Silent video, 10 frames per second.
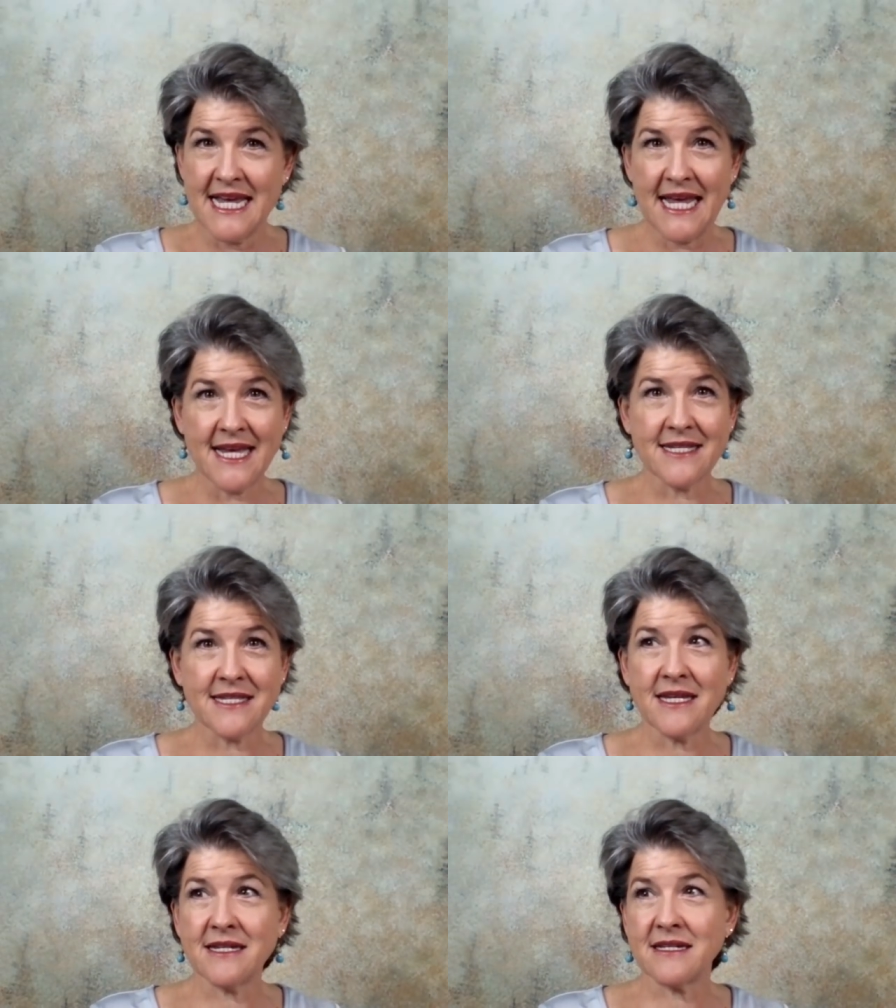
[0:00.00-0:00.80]

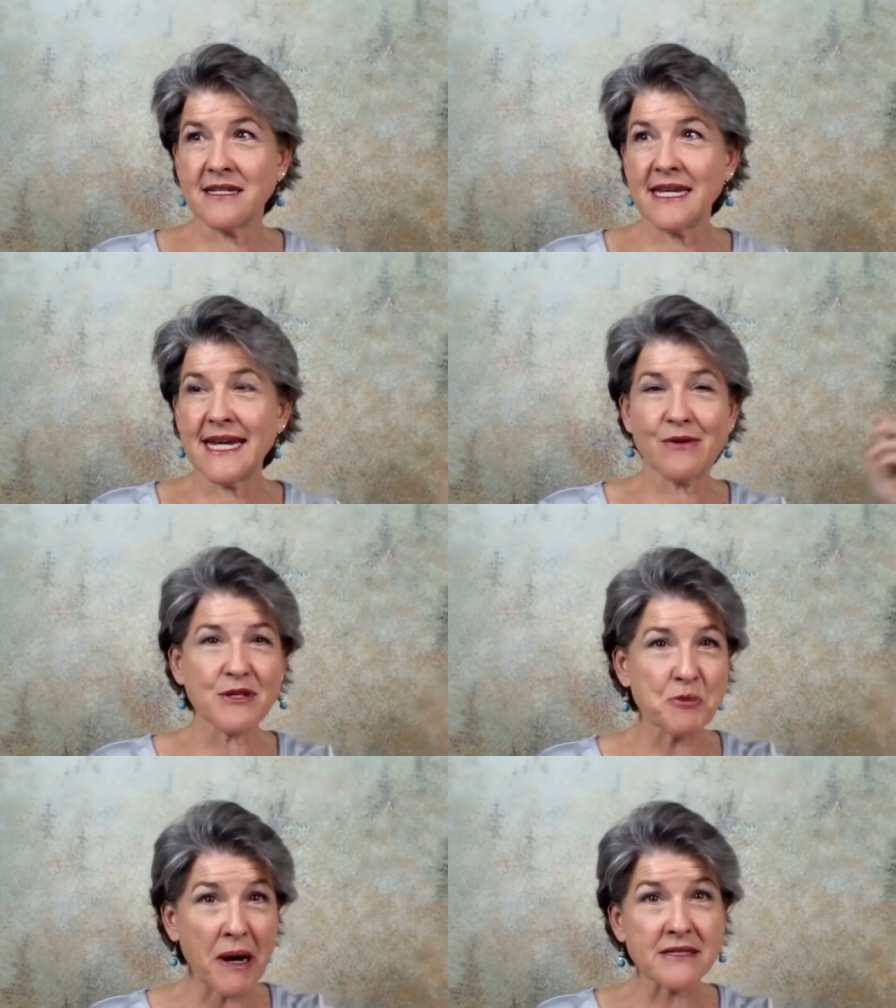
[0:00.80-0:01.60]
isn't
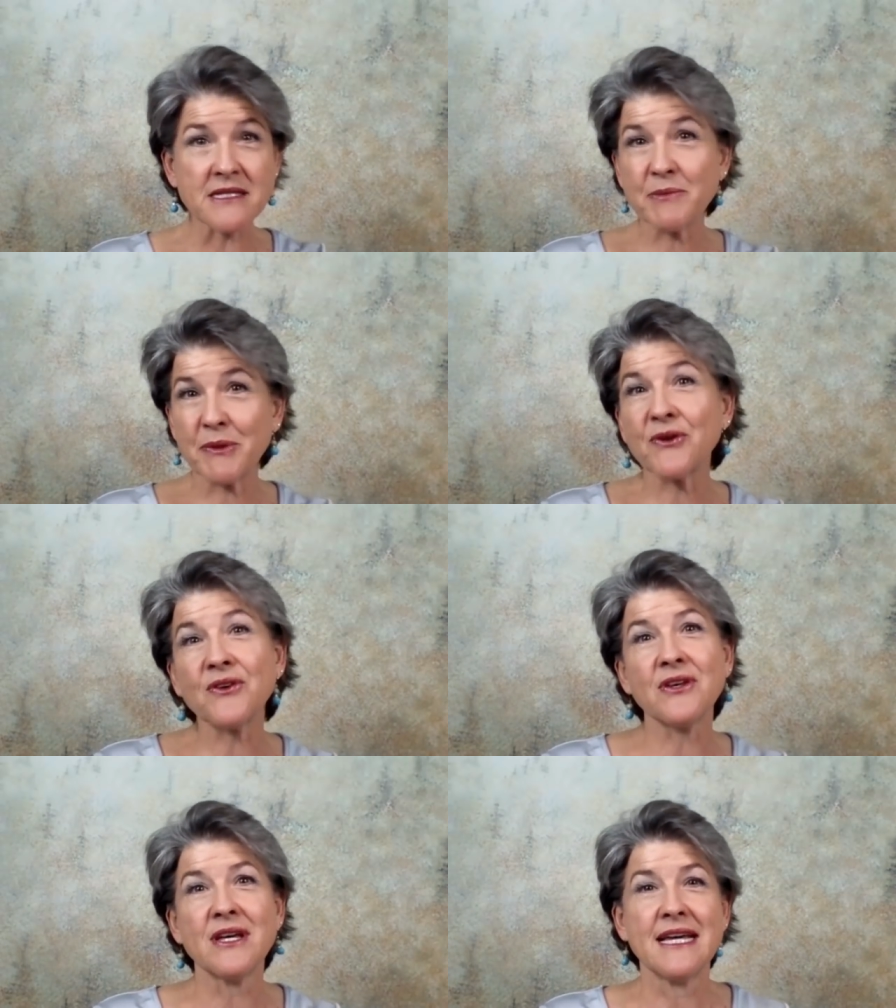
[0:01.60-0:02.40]

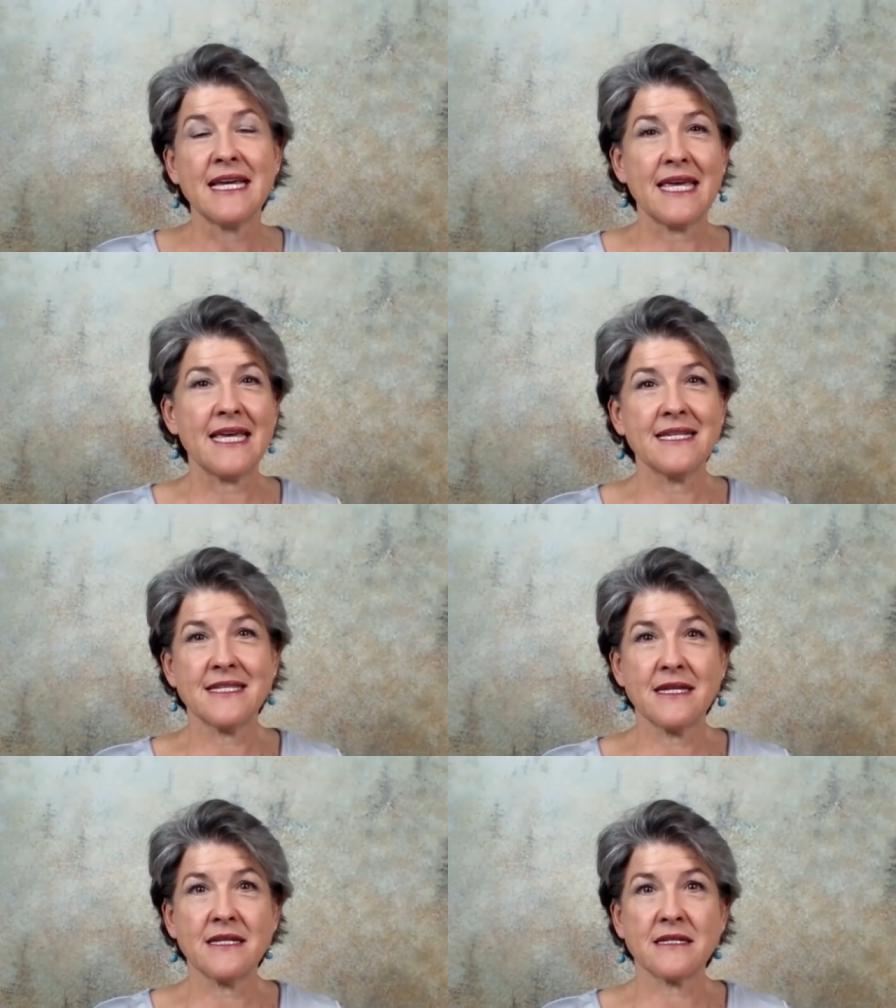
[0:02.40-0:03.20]
irresponsible,
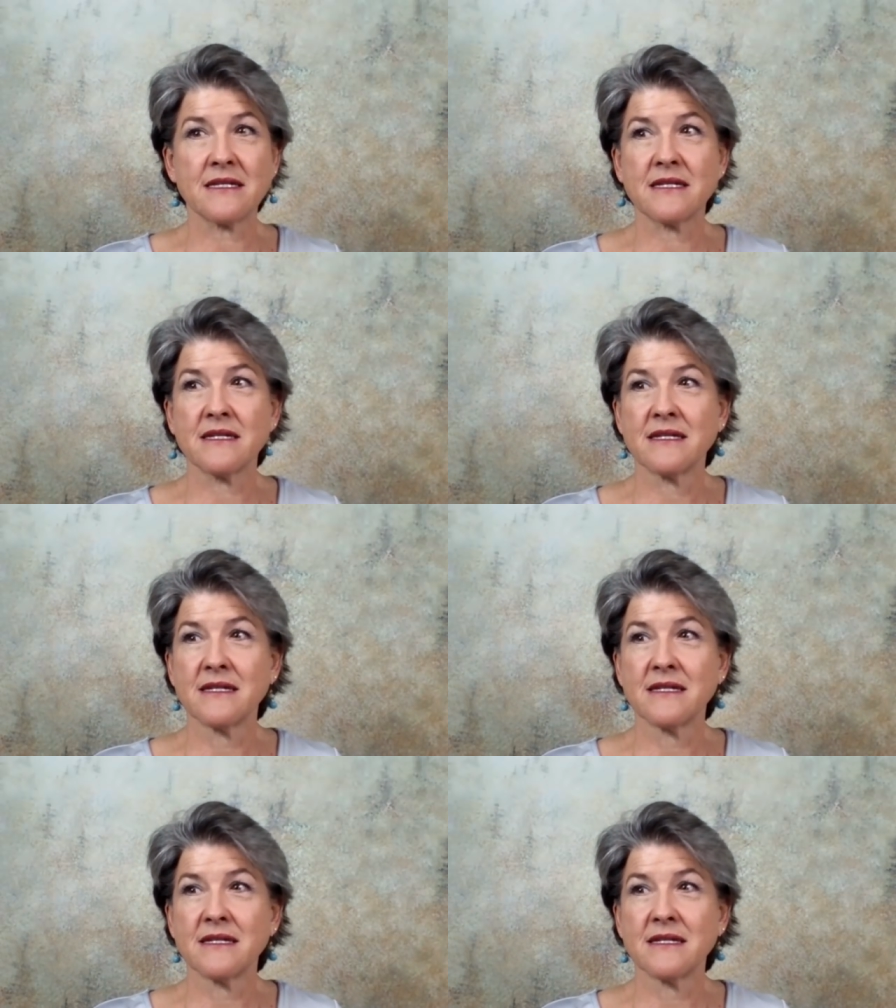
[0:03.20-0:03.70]
isn't